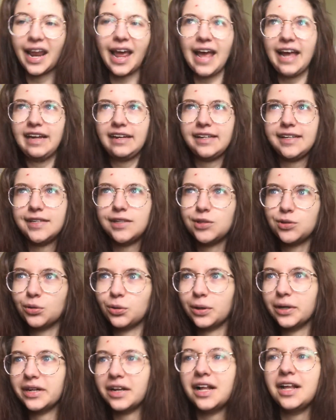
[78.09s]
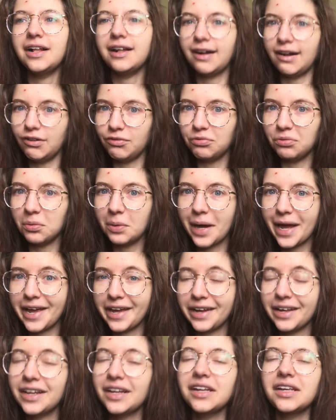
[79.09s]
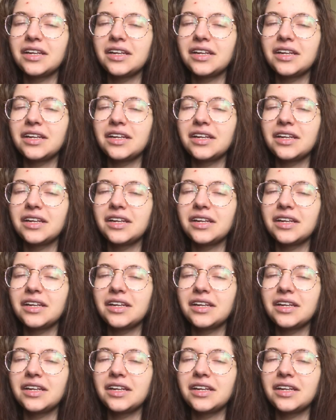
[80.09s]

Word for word: any sort of way.